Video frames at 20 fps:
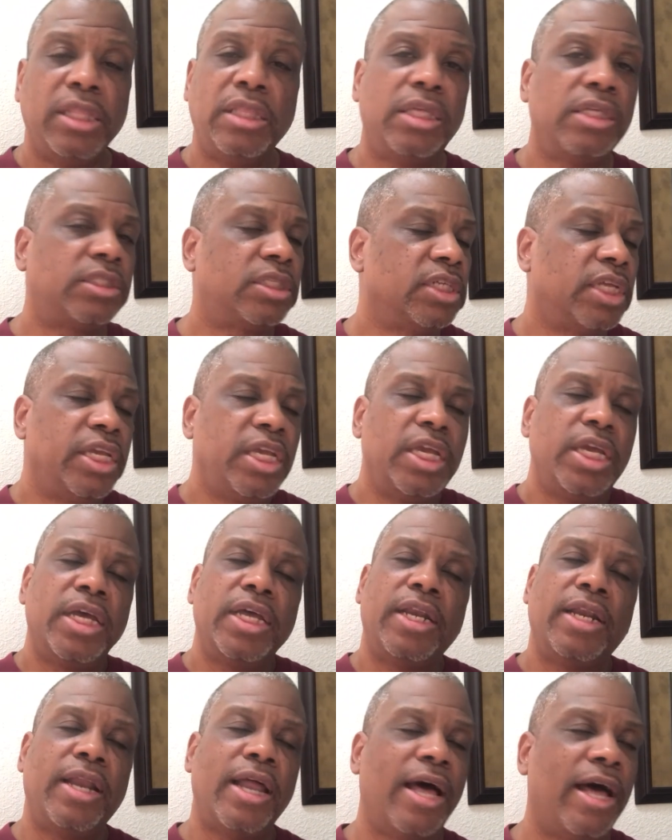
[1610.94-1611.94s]
This
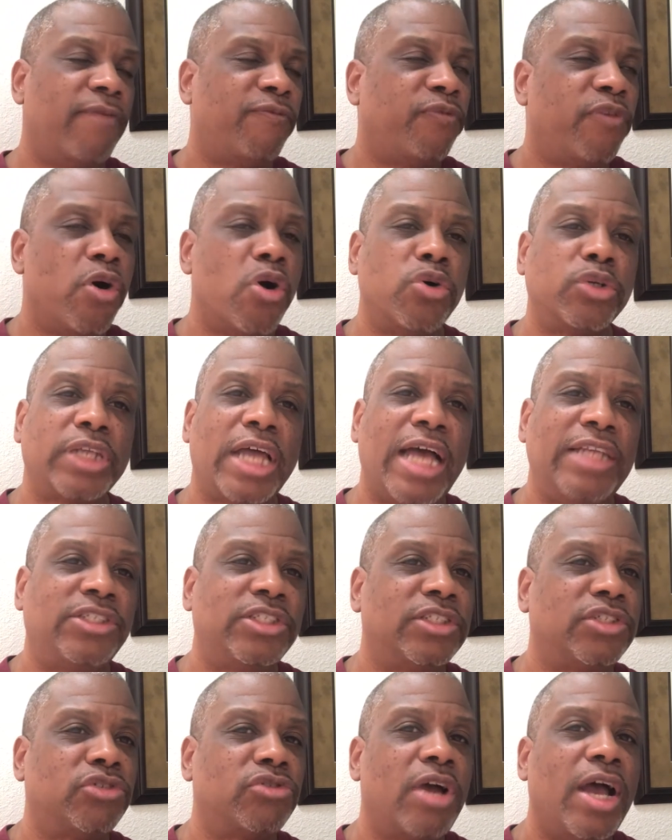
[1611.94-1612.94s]
again, folks, I
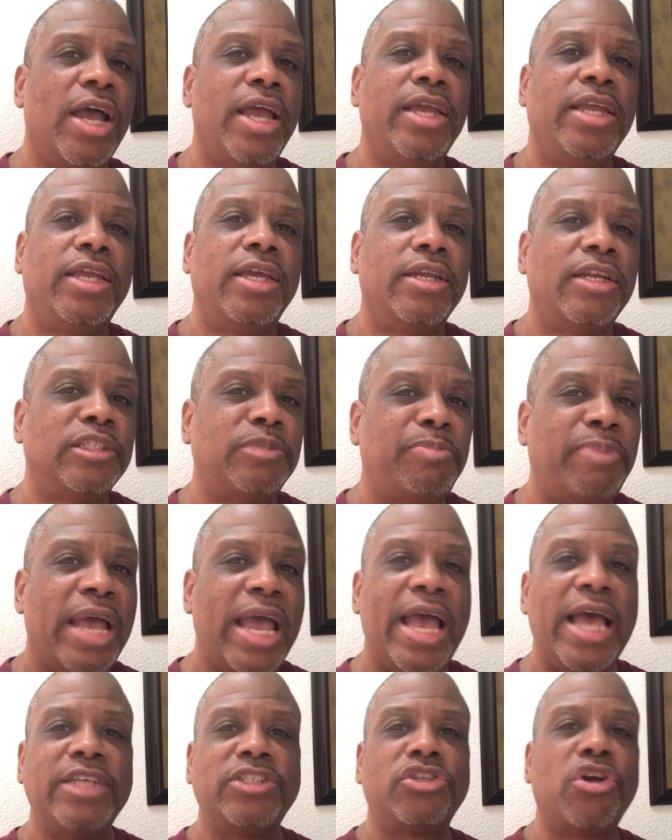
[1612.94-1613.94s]
just try and get us
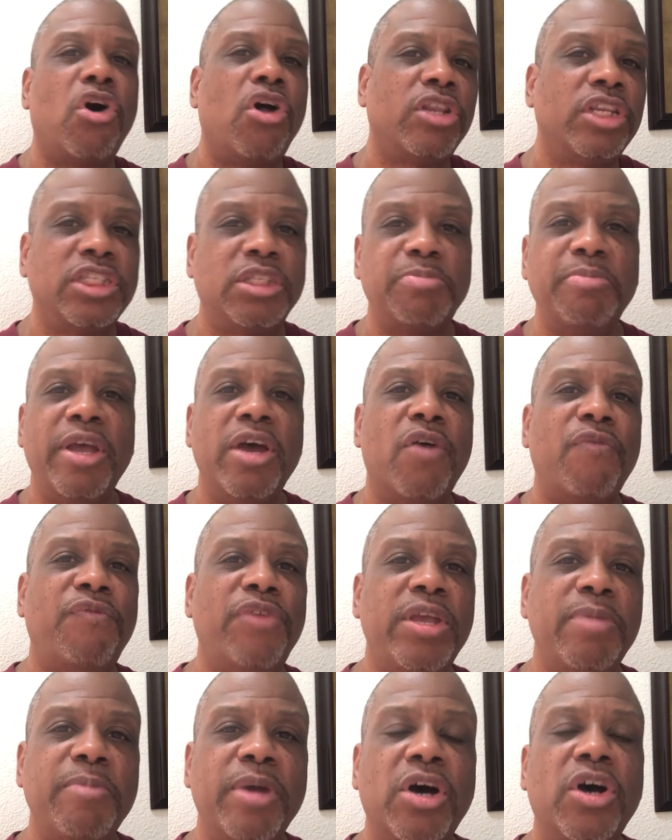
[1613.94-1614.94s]
past all this
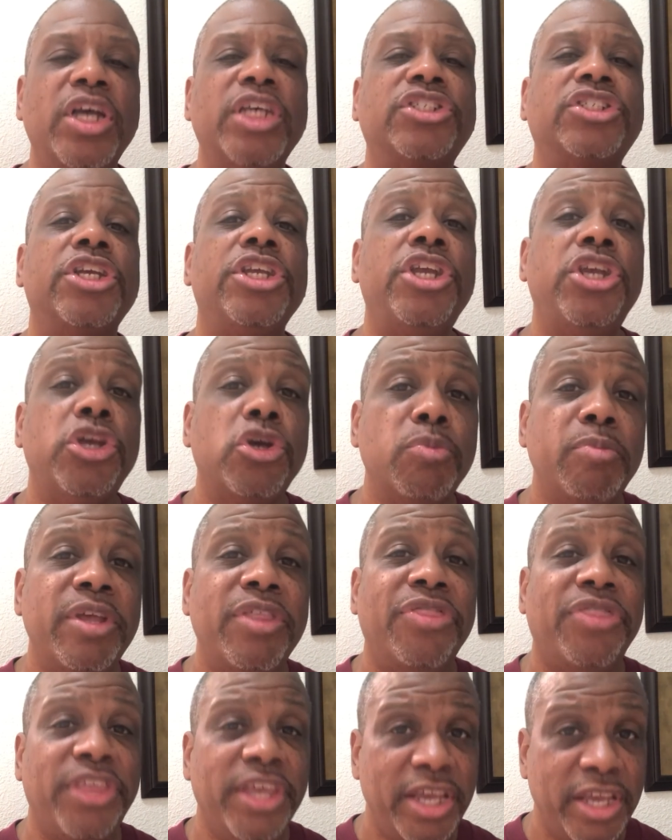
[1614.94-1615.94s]
male-female. It's a
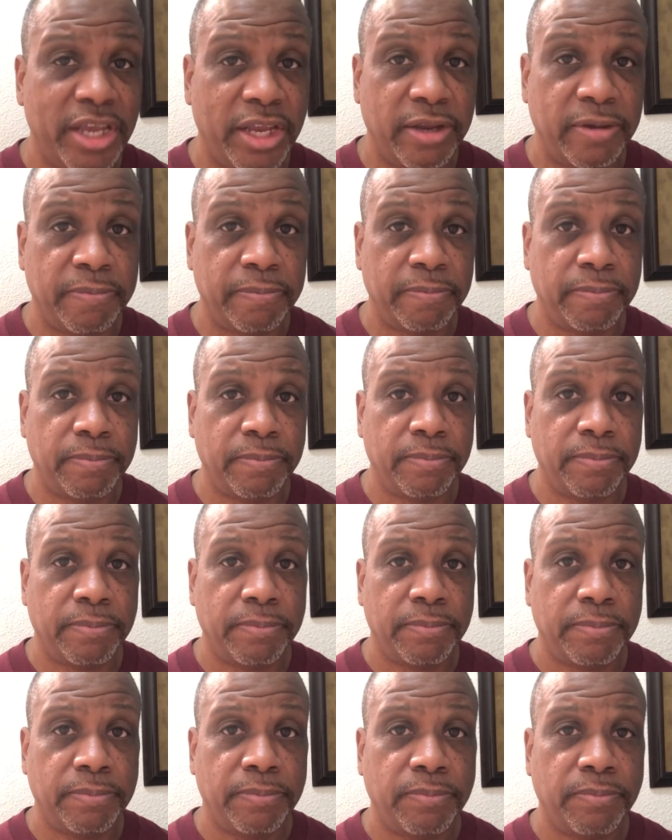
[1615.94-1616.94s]
human thing.
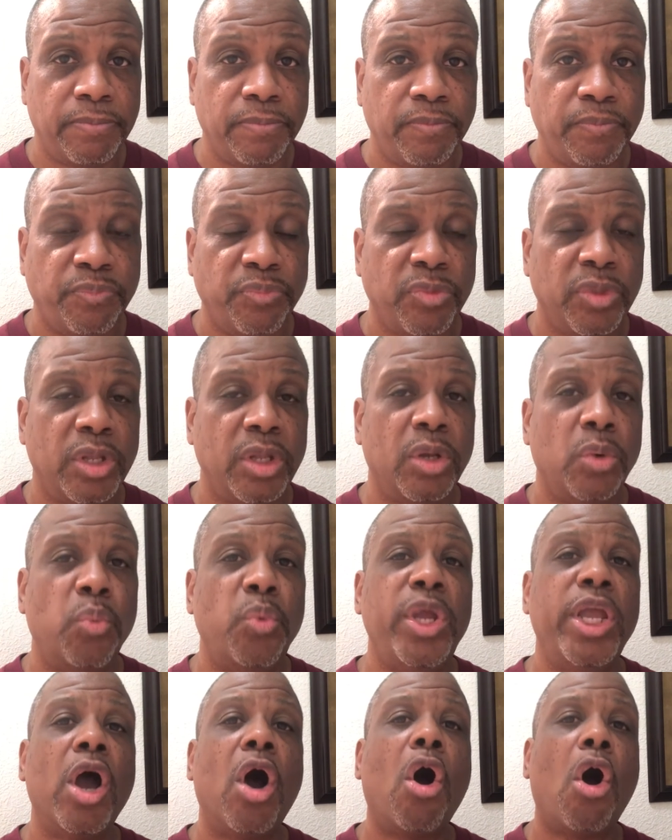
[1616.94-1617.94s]

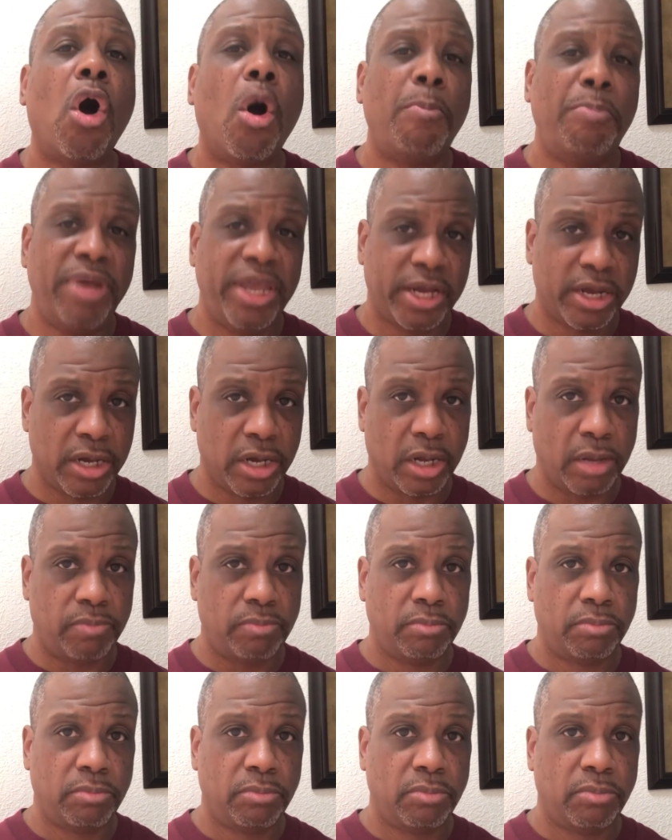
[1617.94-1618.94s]
We all pick
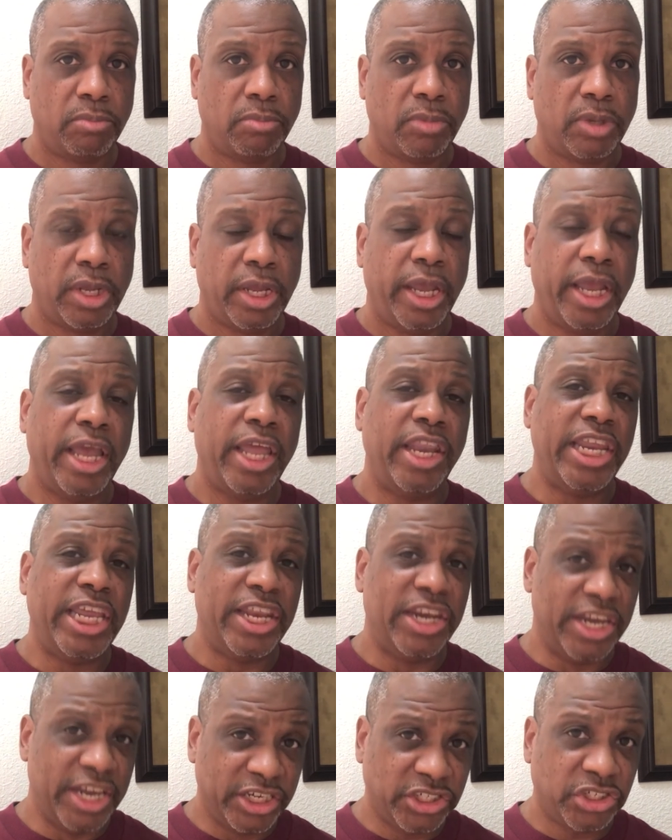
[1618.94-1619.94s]
up. And
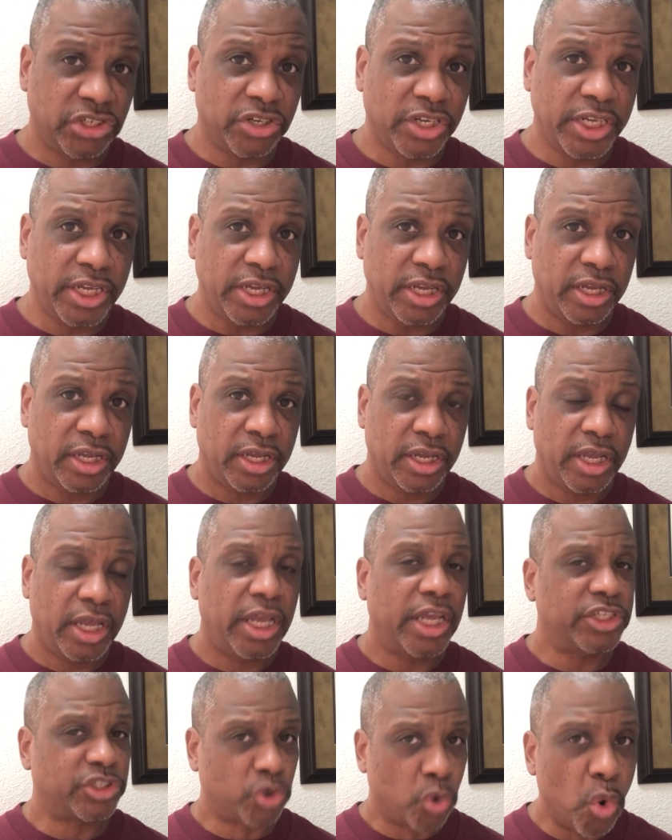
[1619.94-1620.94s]
initially,
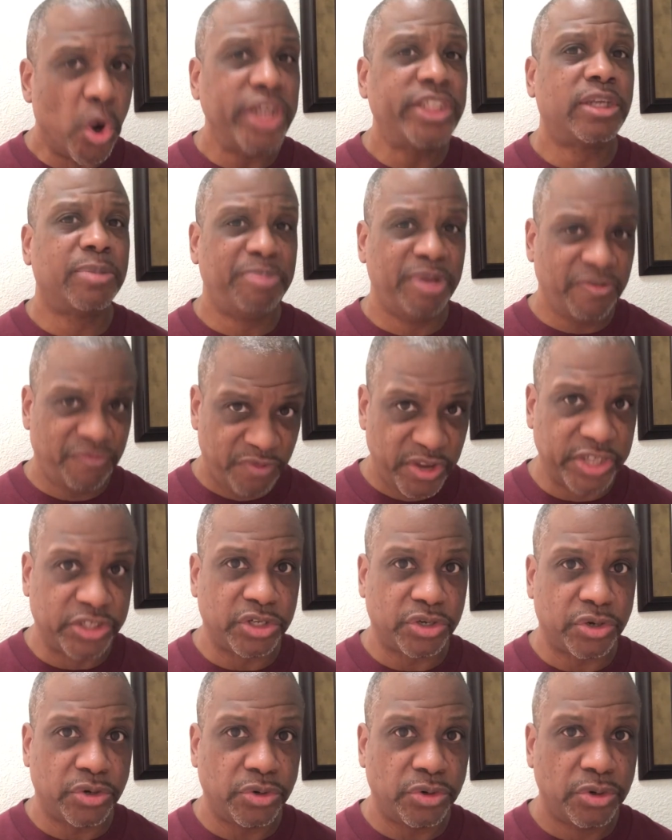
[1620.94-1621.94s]
it's going to be
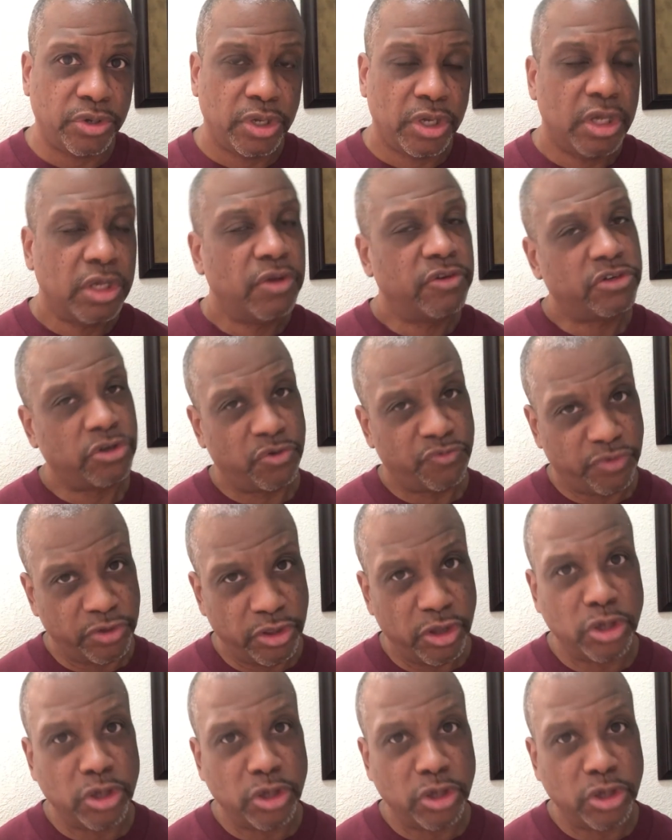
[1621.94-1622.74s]
physical. So for